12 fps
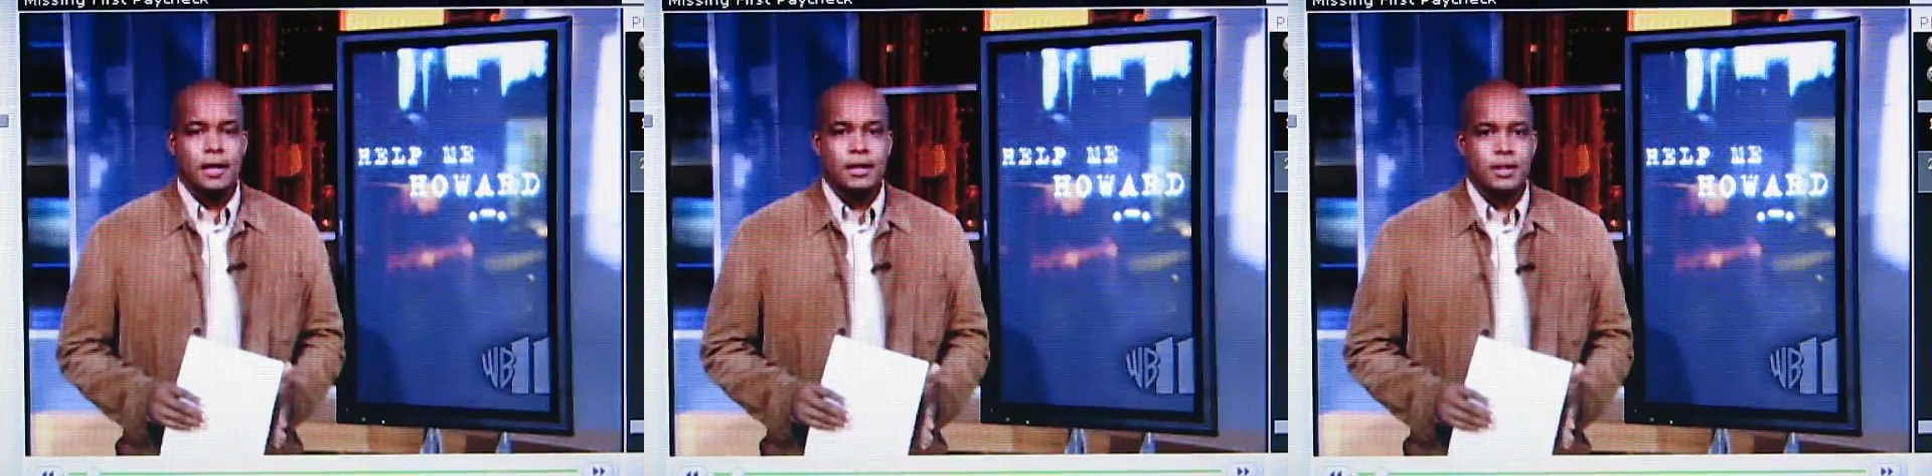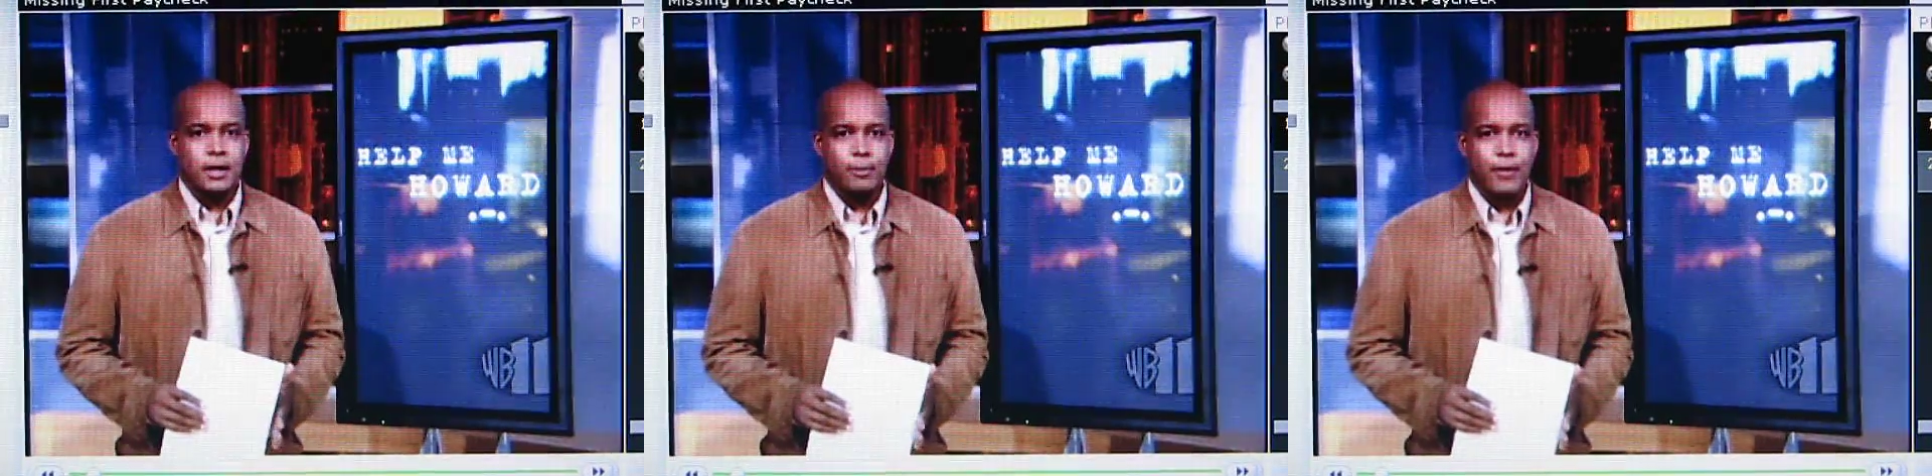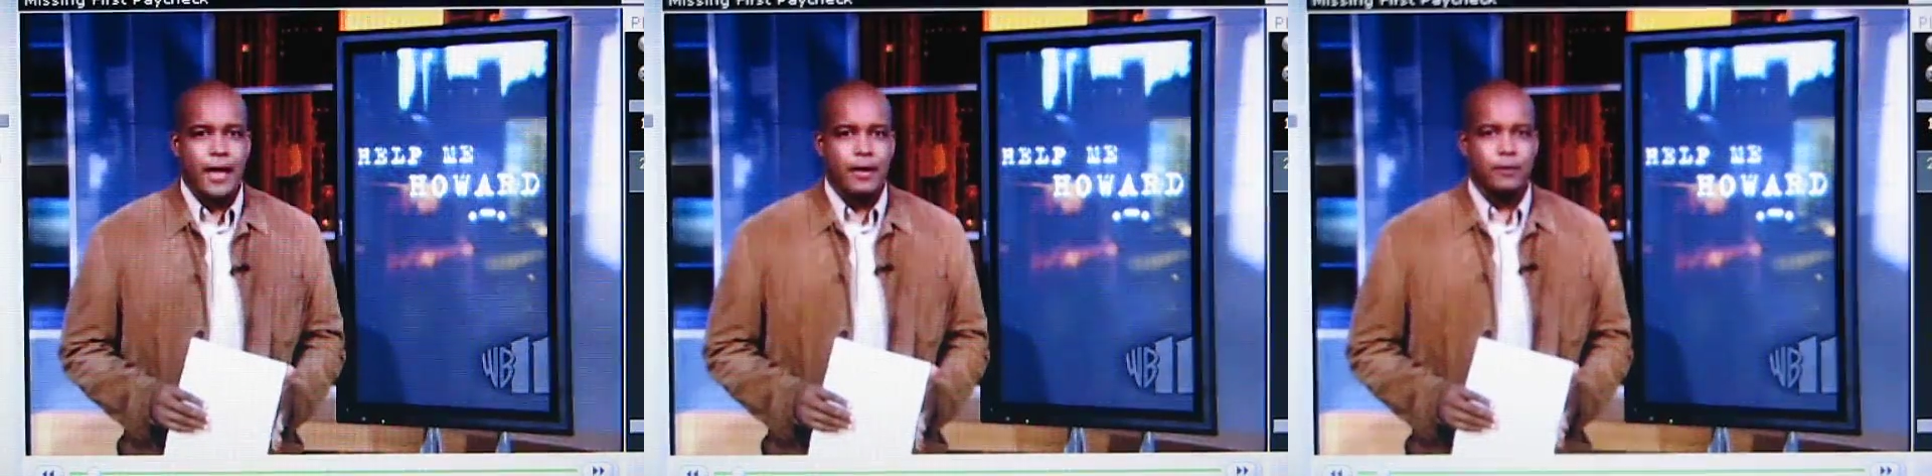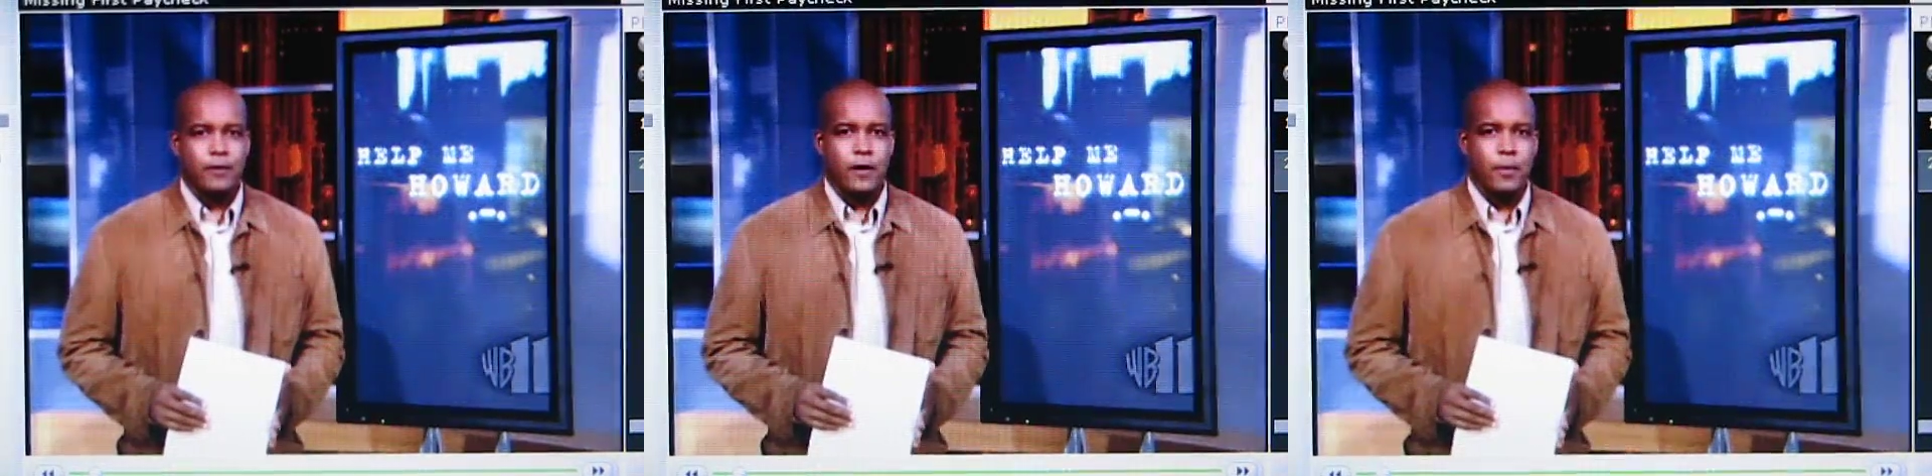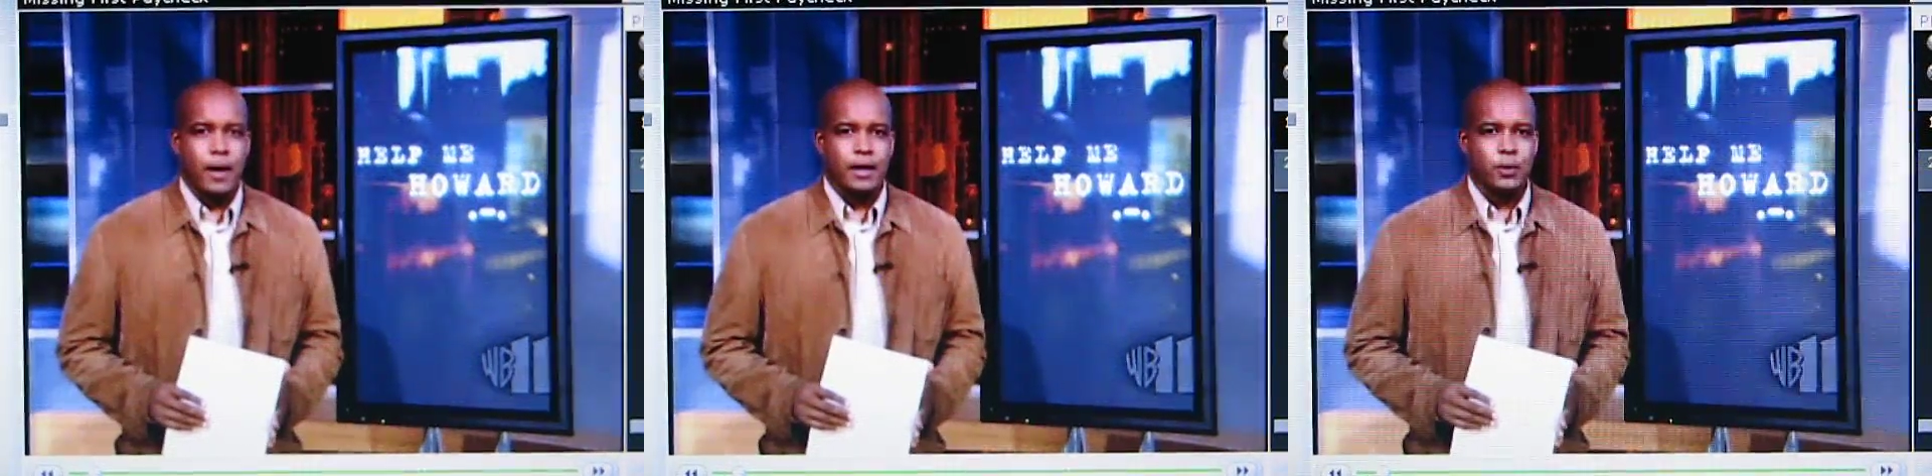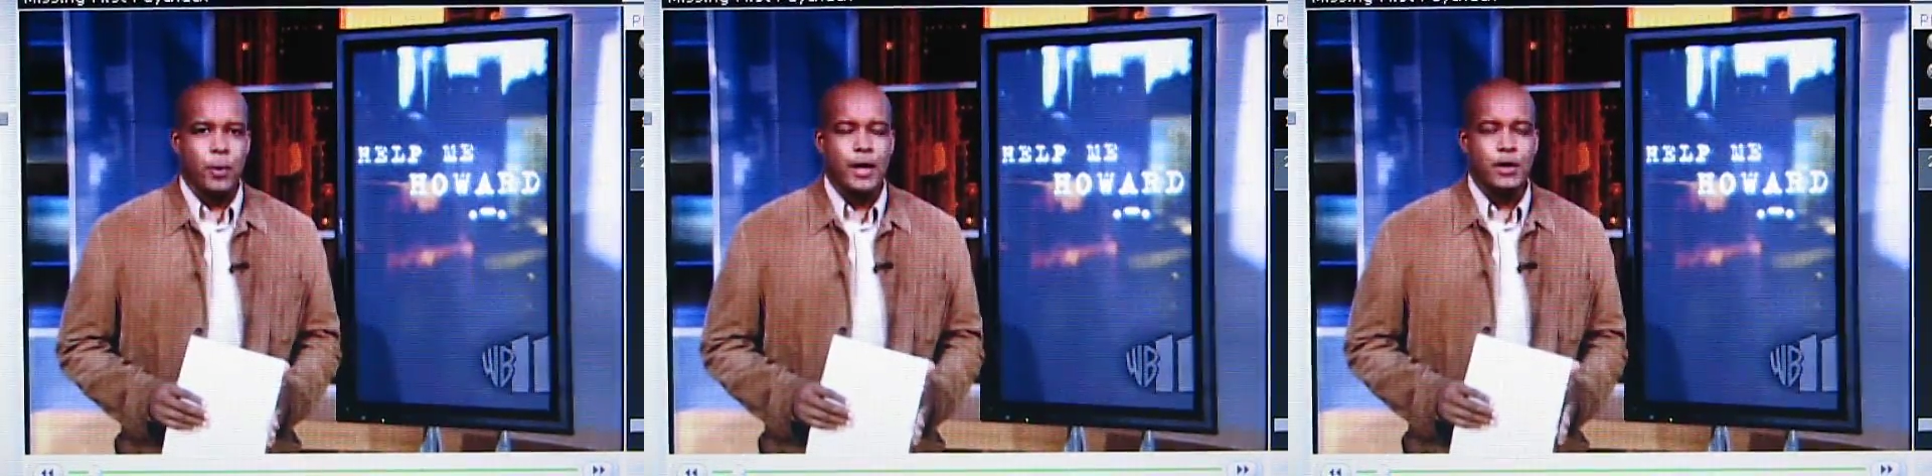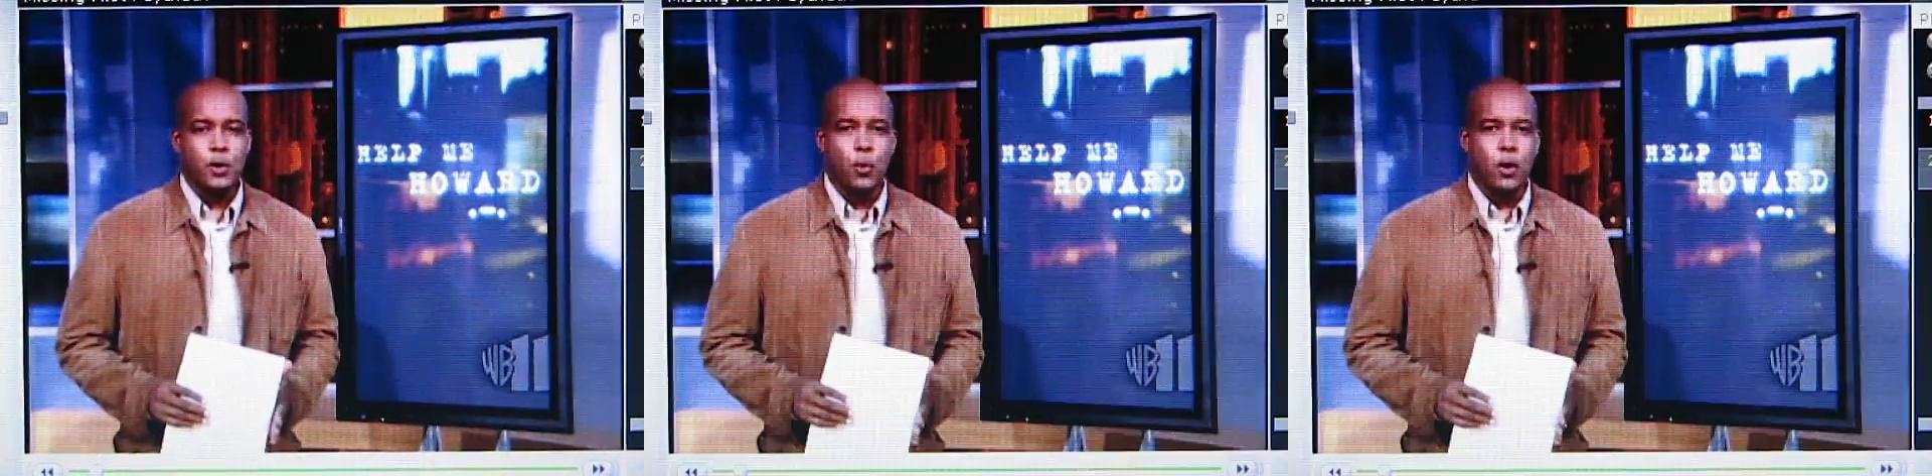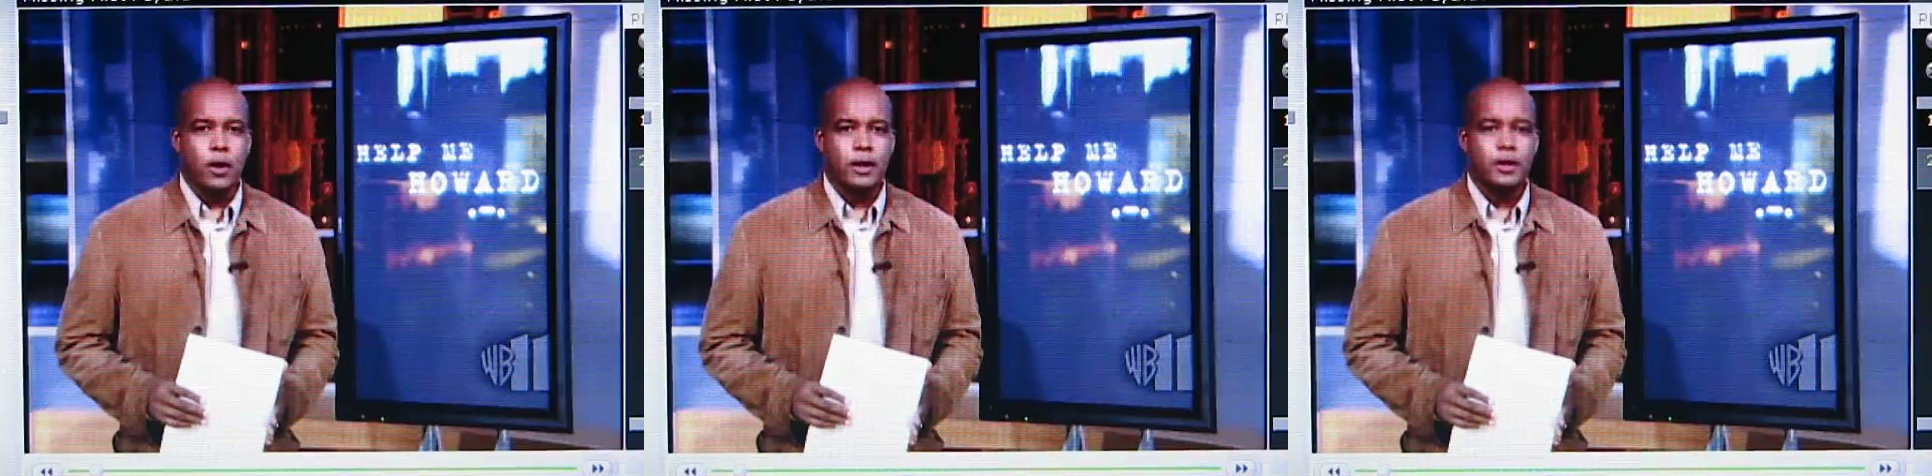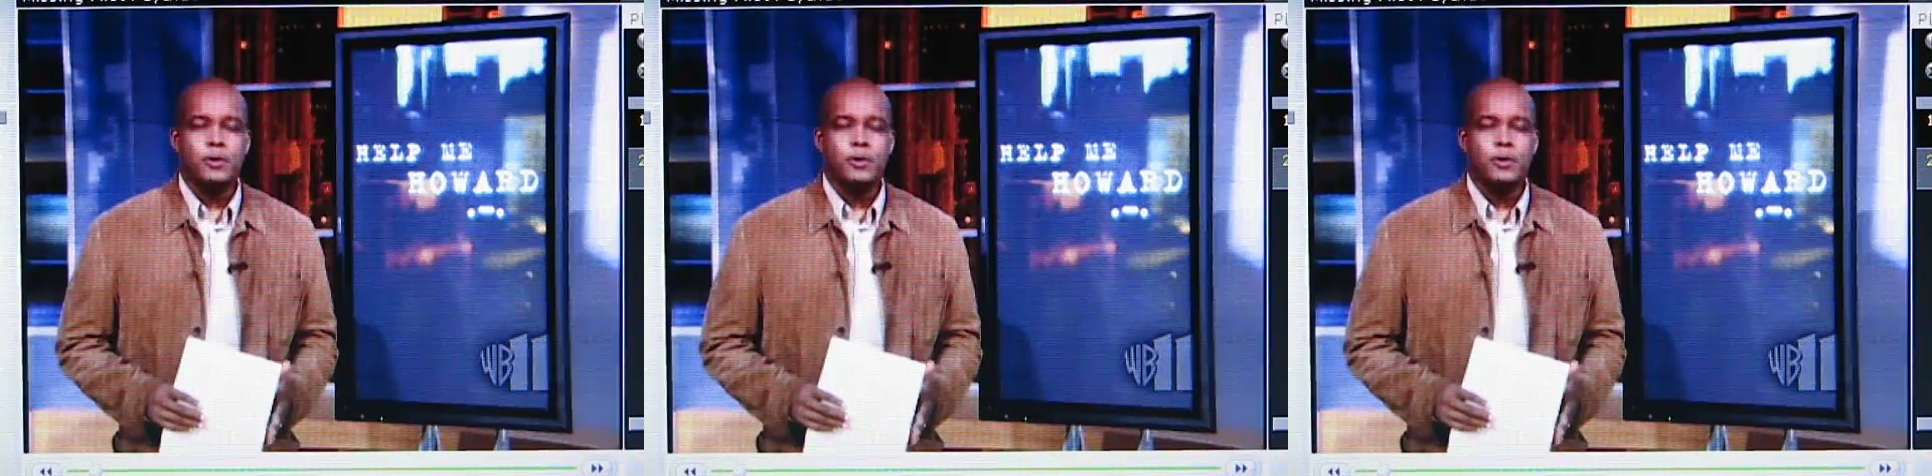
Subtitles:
Jim, thank you very much. When you work,